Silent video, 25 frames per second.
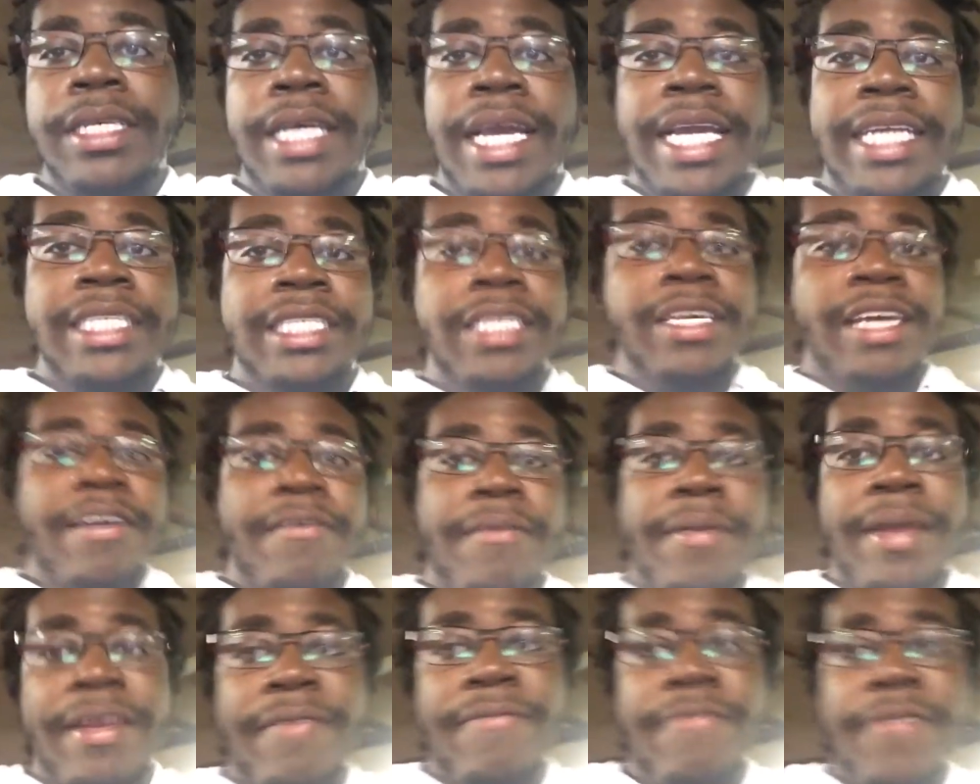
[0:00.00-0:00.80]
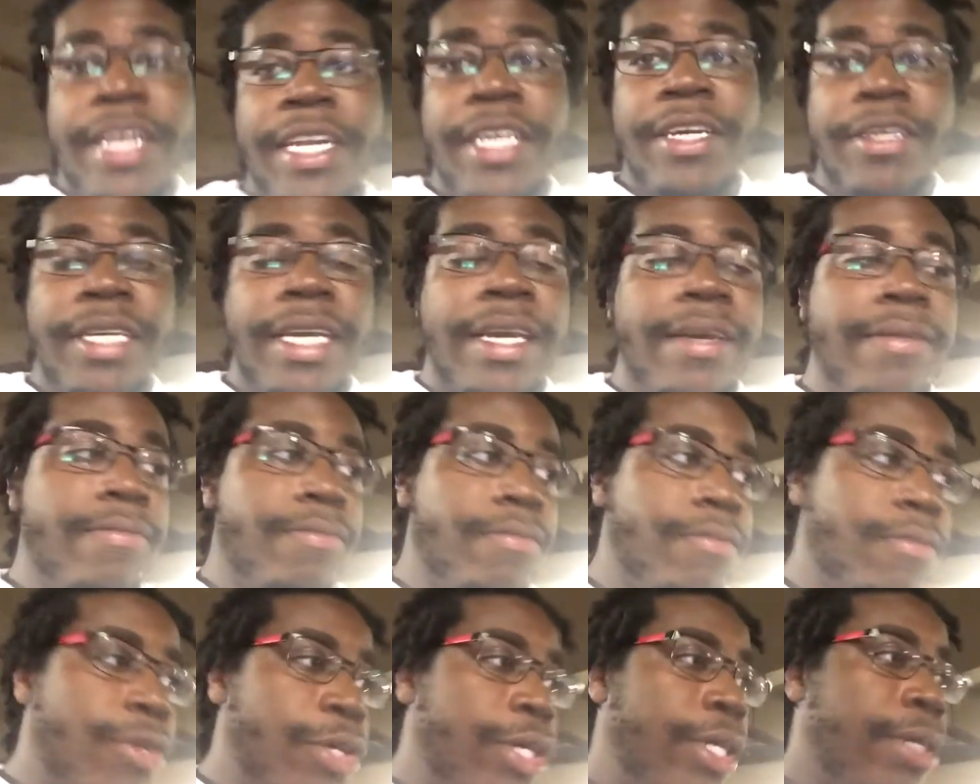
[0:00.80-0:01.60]
I still haven't made a video yet
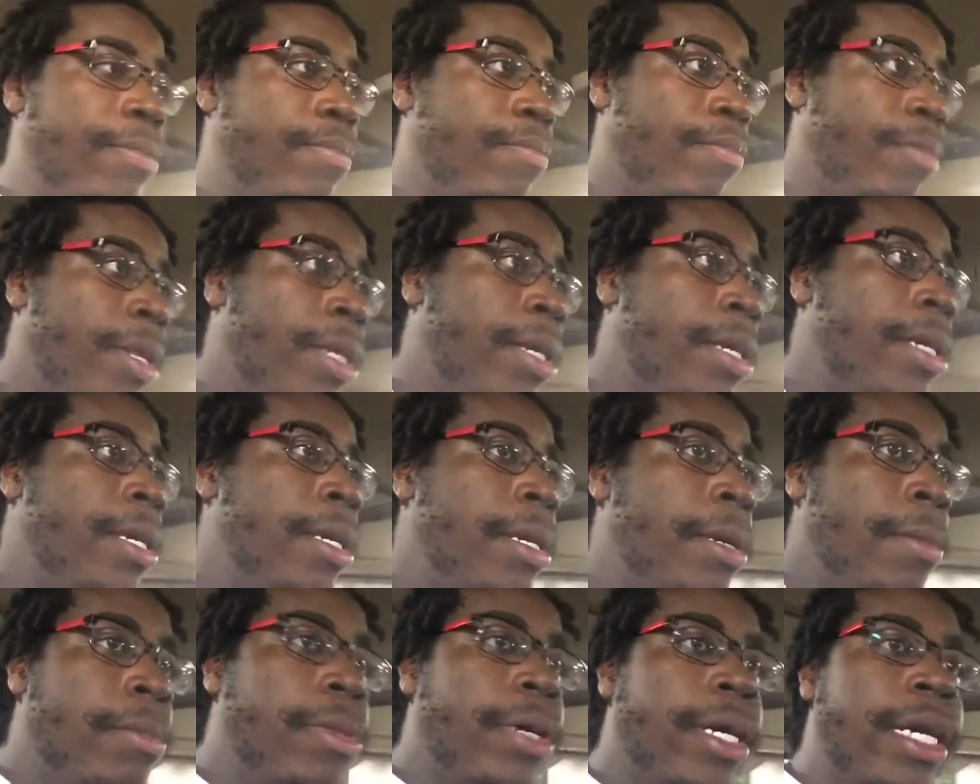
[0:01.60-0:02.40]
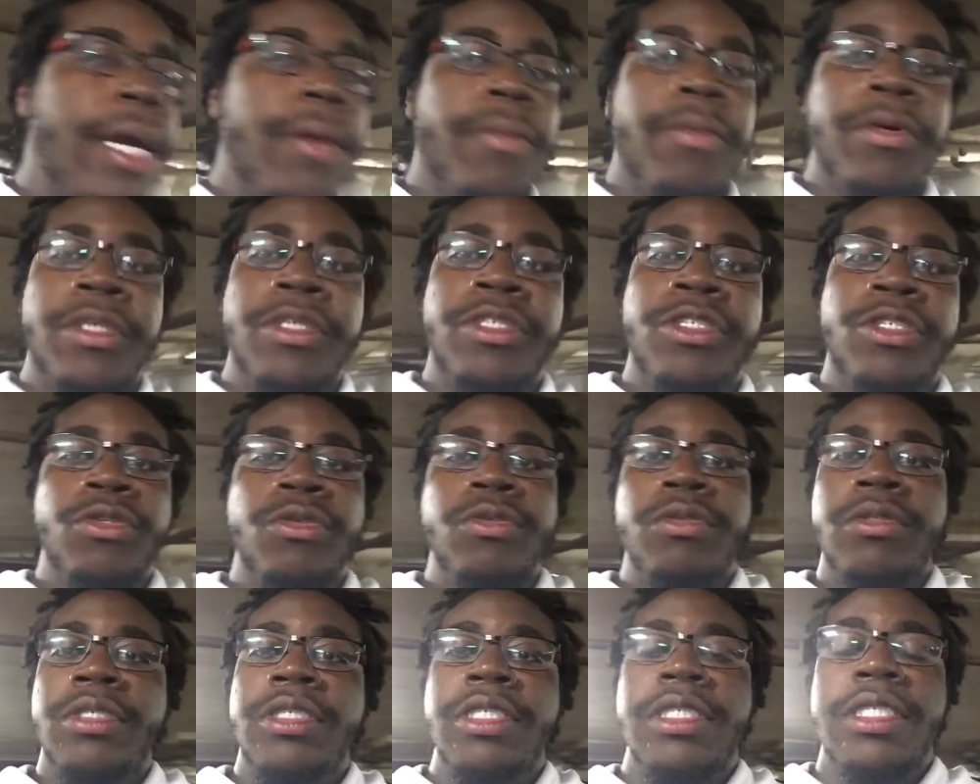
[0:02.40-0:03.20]
for it, but I will
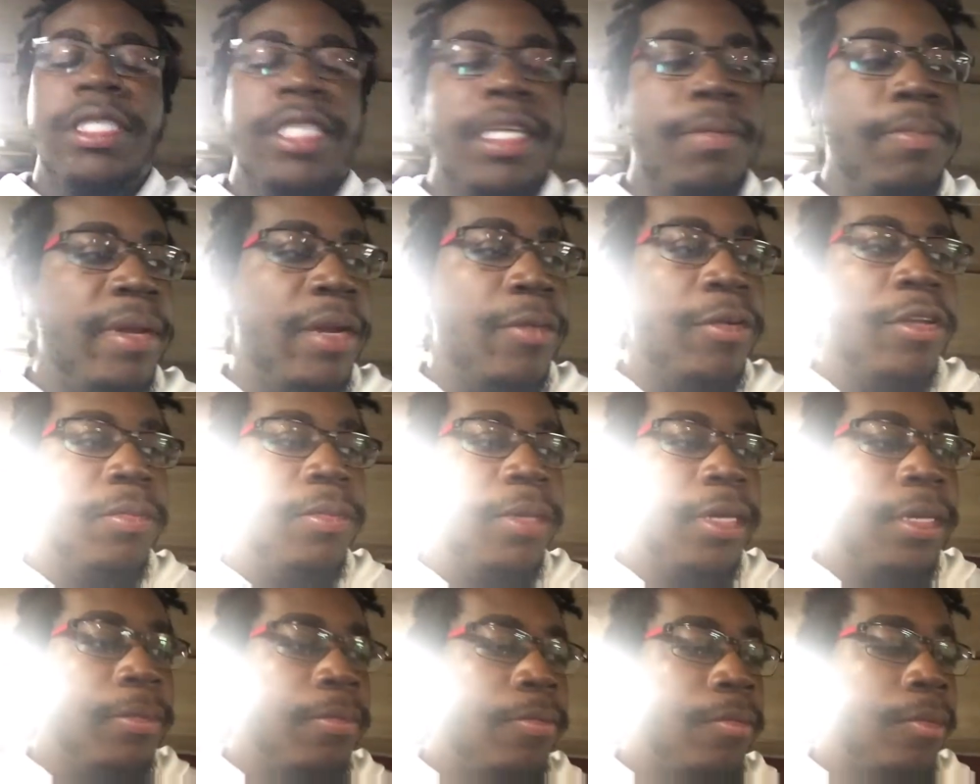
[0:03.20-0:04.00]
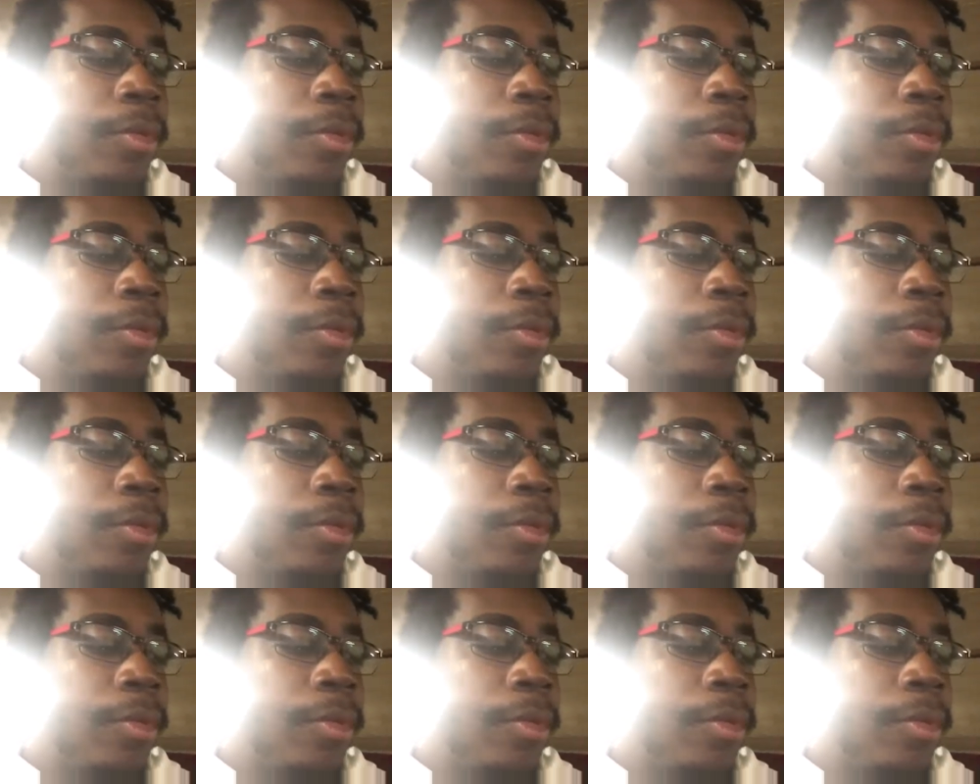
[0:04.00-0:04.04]
soon, just get bear with me.